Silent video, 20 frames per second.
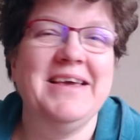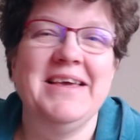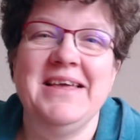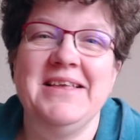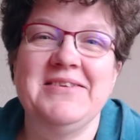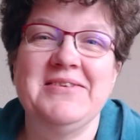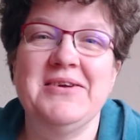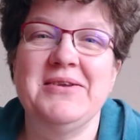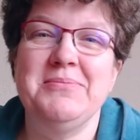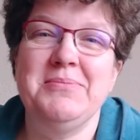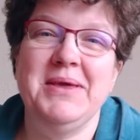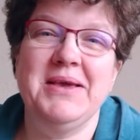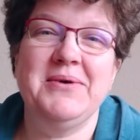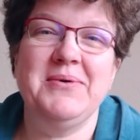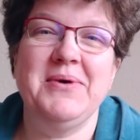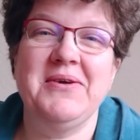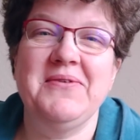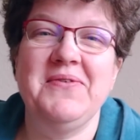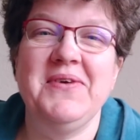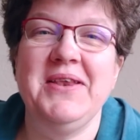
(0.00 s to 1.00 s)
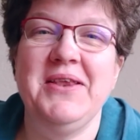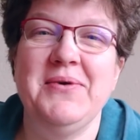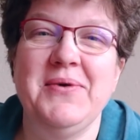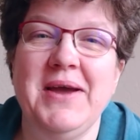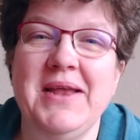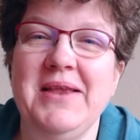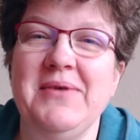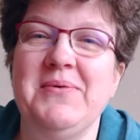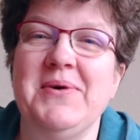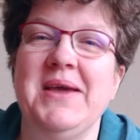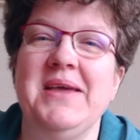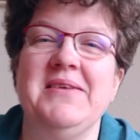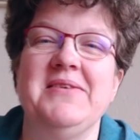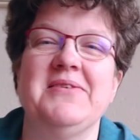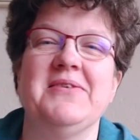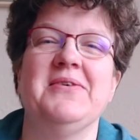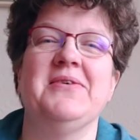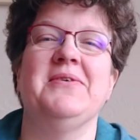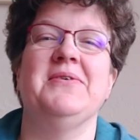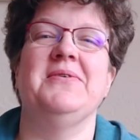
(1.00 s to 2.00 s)
It's gonna be a quick video anyway,
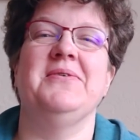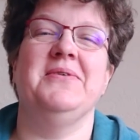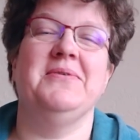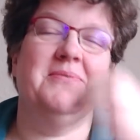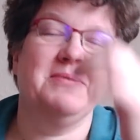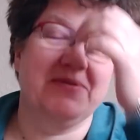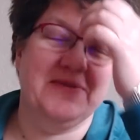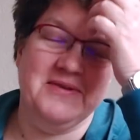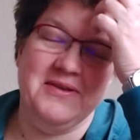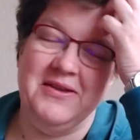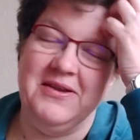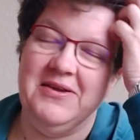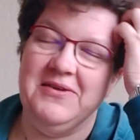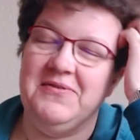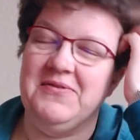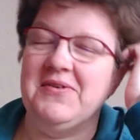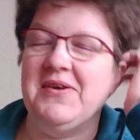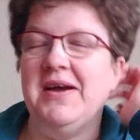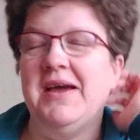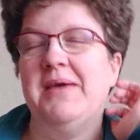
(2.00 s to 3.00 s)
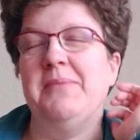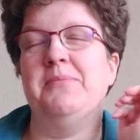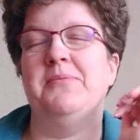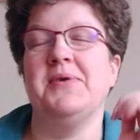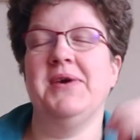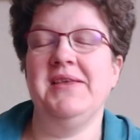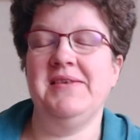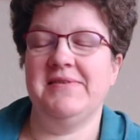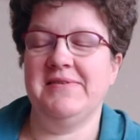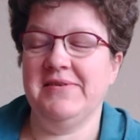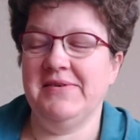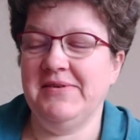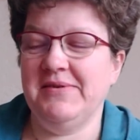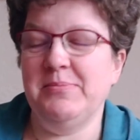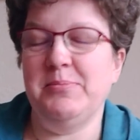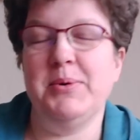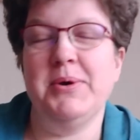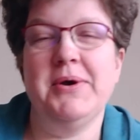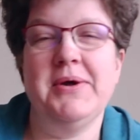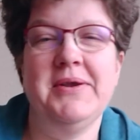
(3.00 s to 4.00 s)
so there wasn't a lot of time
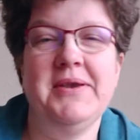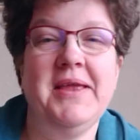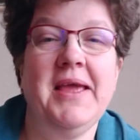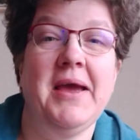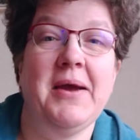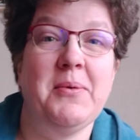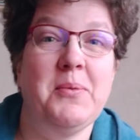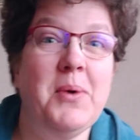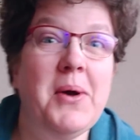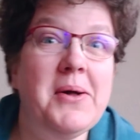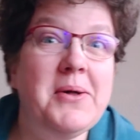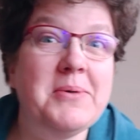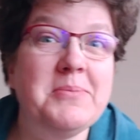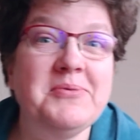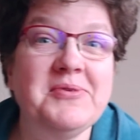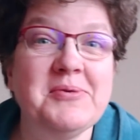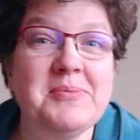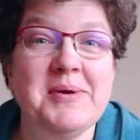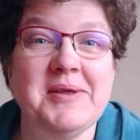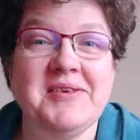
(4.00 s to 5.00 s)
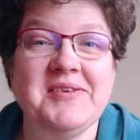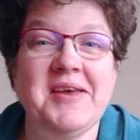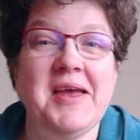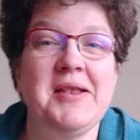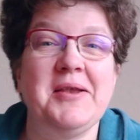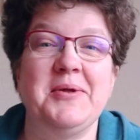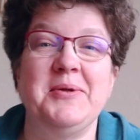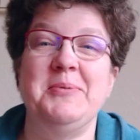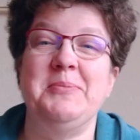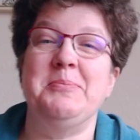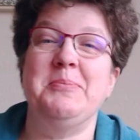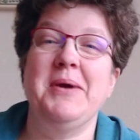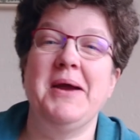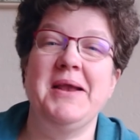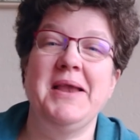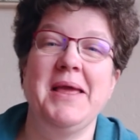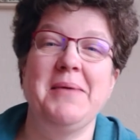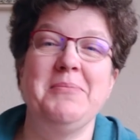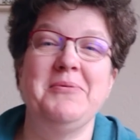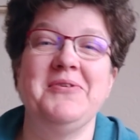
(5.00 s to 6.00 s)
wasted, but yeah, welcome to my channel.
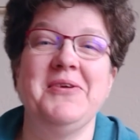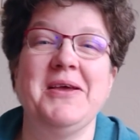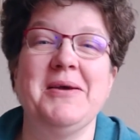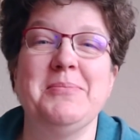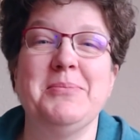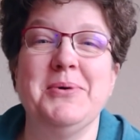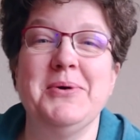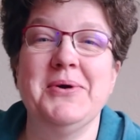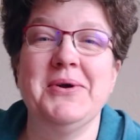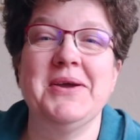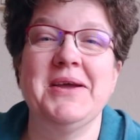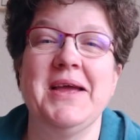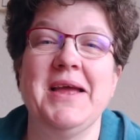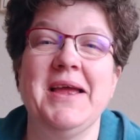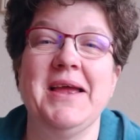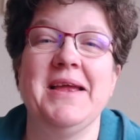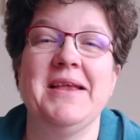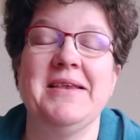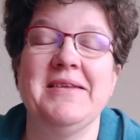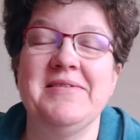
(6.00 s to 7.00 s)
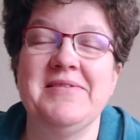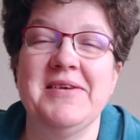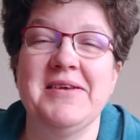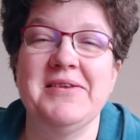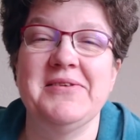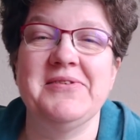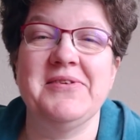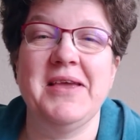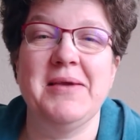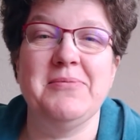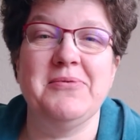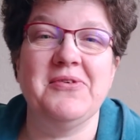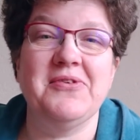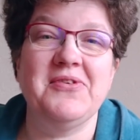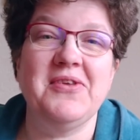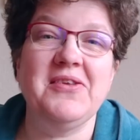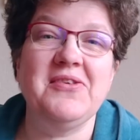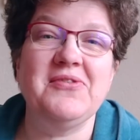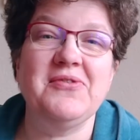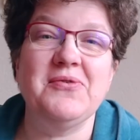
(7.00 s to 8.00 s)
My name is Ingeborg and the channel's name is
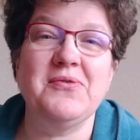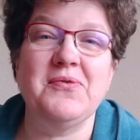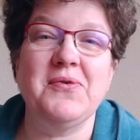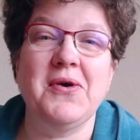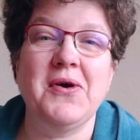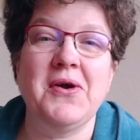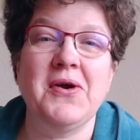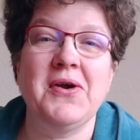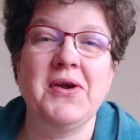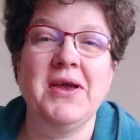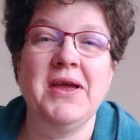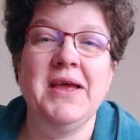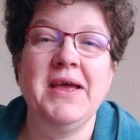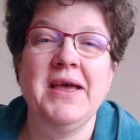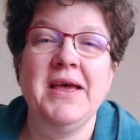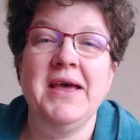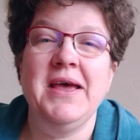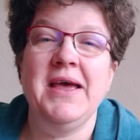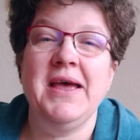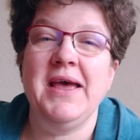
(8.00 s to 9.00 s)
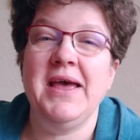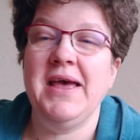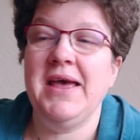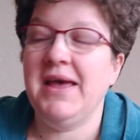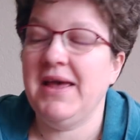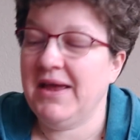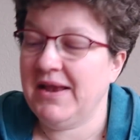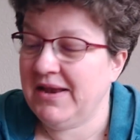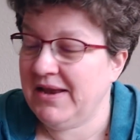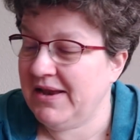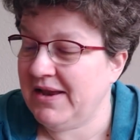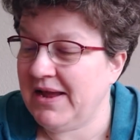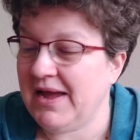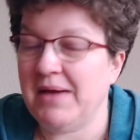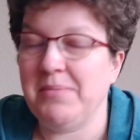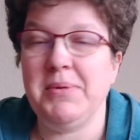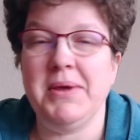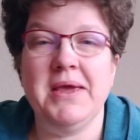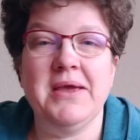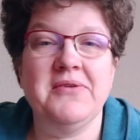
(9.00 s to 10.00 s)
Stitch Too Far, and
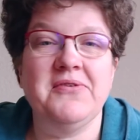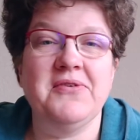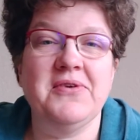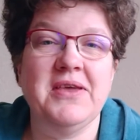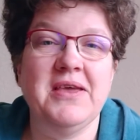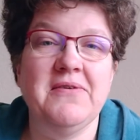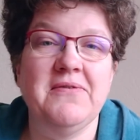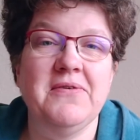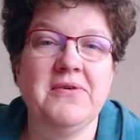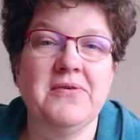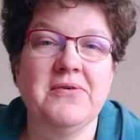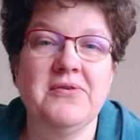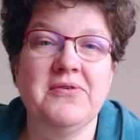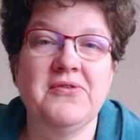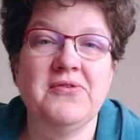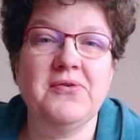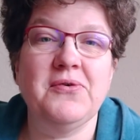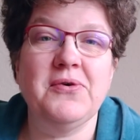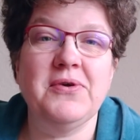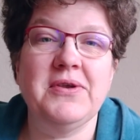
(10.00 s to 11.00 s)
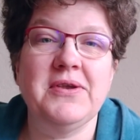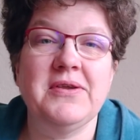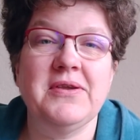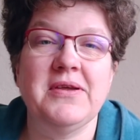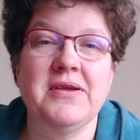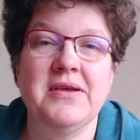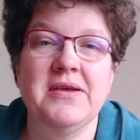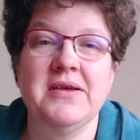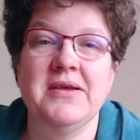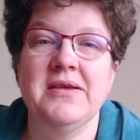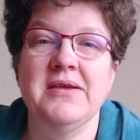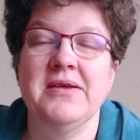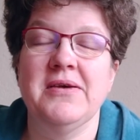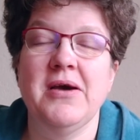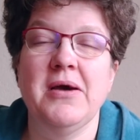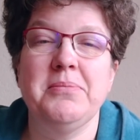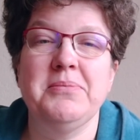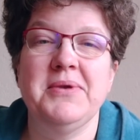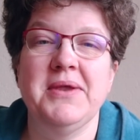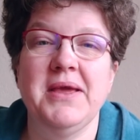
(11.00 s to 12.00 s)
I'm here to give you a short
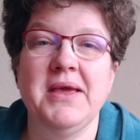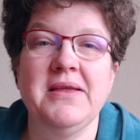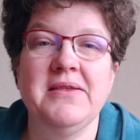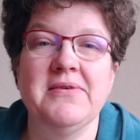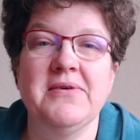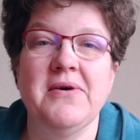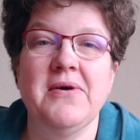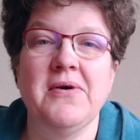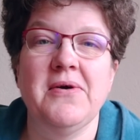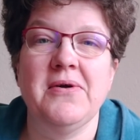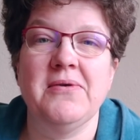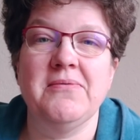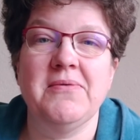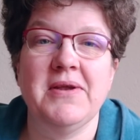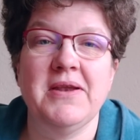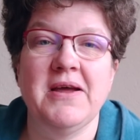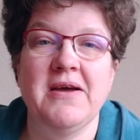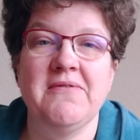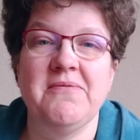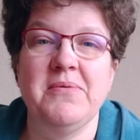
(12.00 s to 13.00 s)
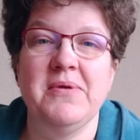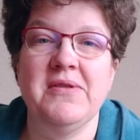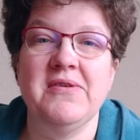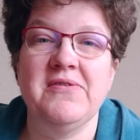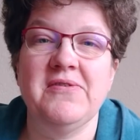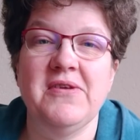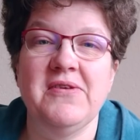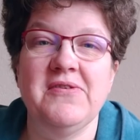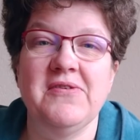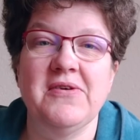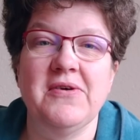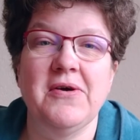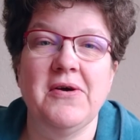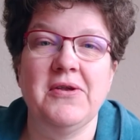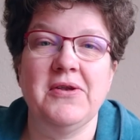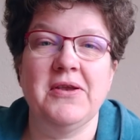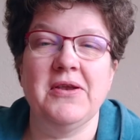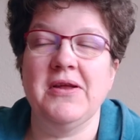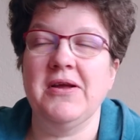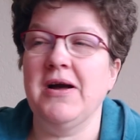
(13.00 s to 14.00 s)
update on what I've been stitching
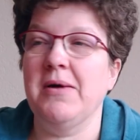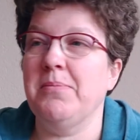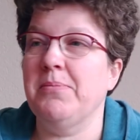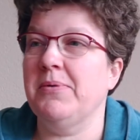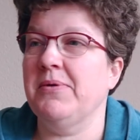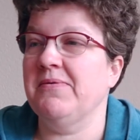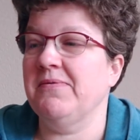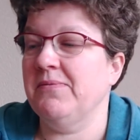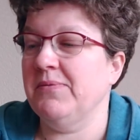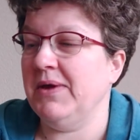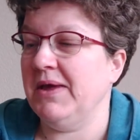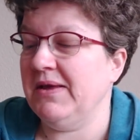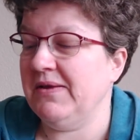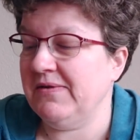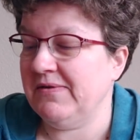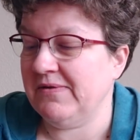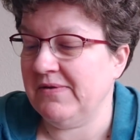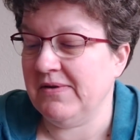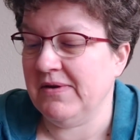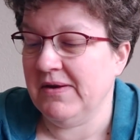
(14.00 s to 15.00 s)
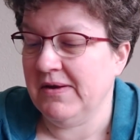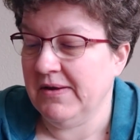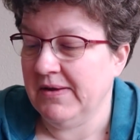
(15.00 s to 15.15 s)
on in a couple of weeks,